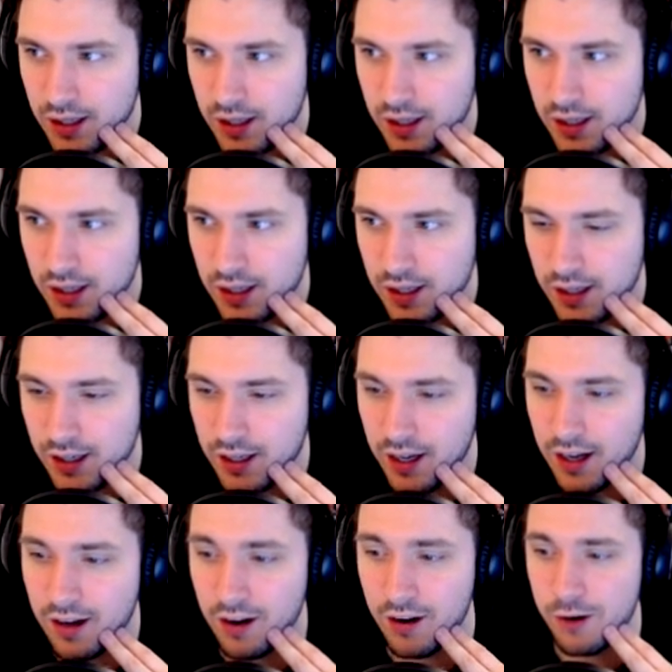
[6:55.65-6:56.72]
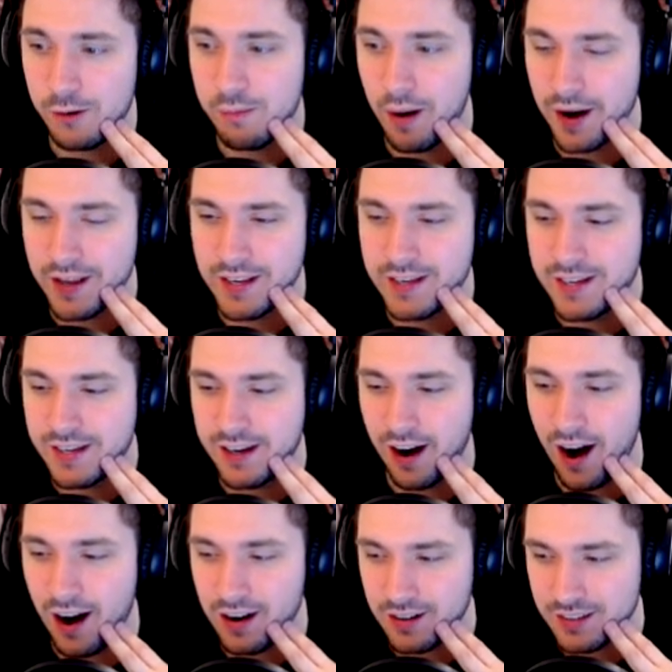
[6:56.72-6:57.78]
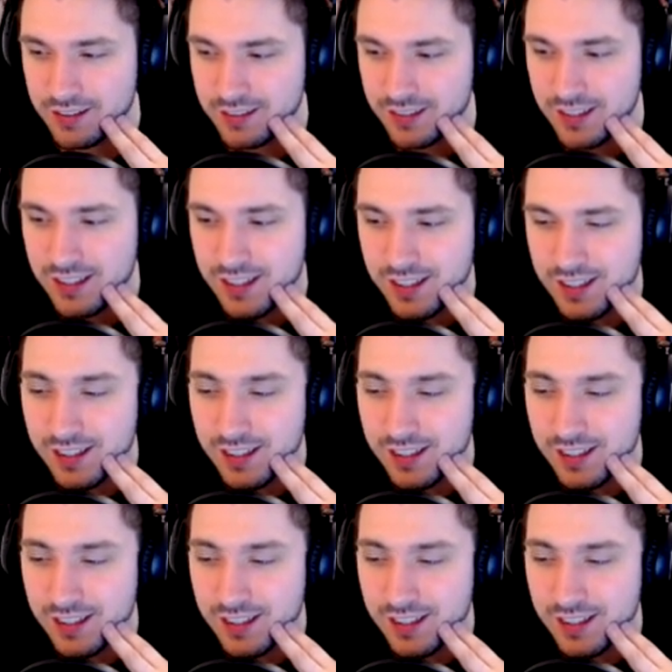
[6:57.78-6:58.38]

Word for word: Uh, oh my god.